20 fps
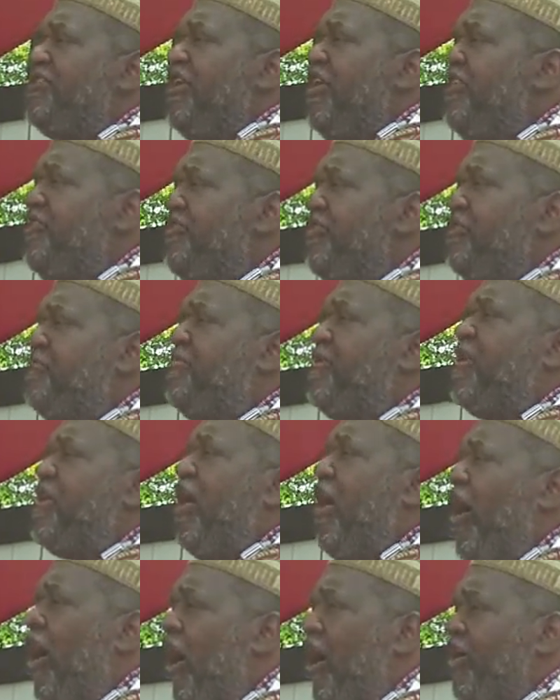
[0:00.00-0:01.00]
There should be
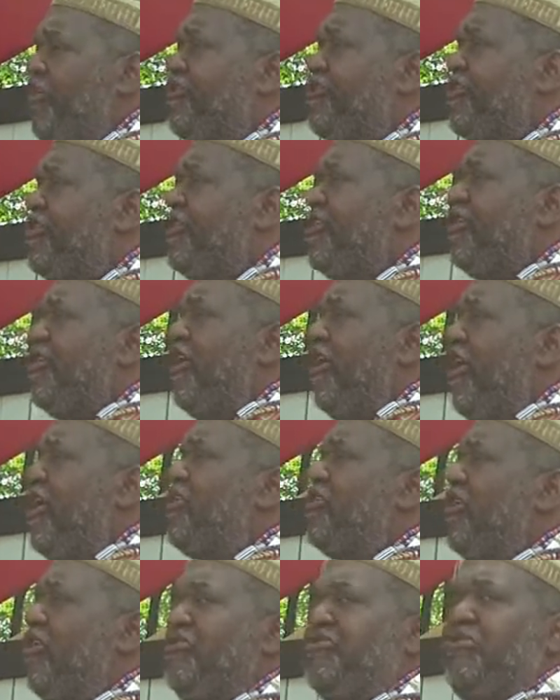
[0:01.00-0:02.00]
art
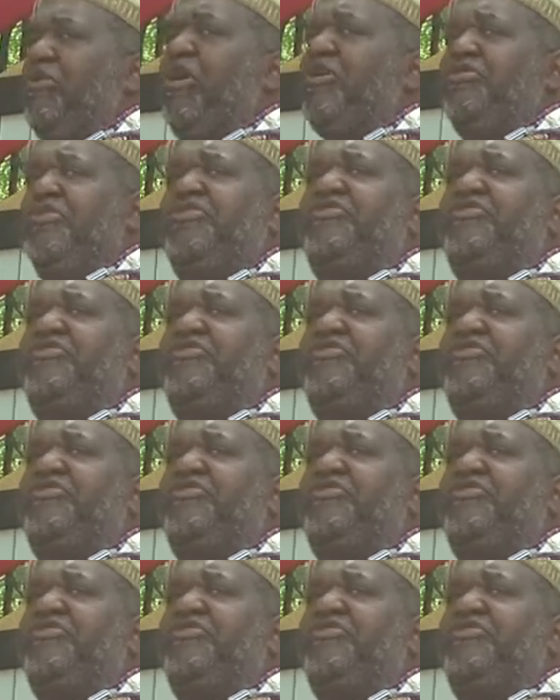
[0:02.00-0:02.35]
on those walls.